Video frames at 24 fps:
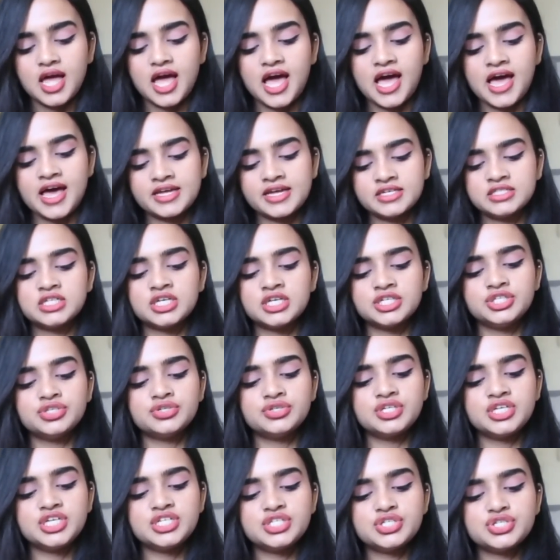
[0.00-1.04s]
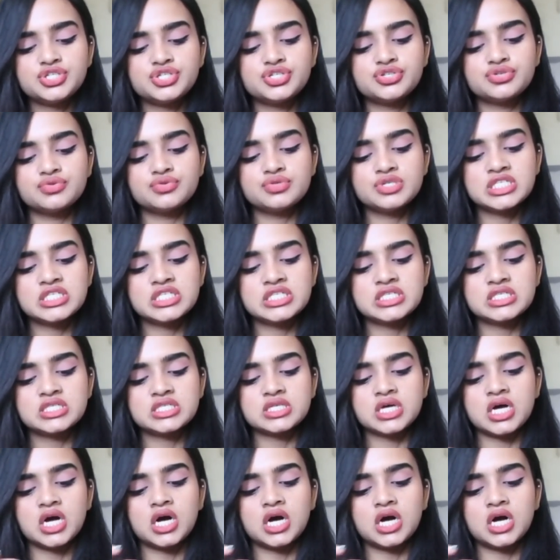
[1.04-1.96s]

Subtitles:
And you need to choose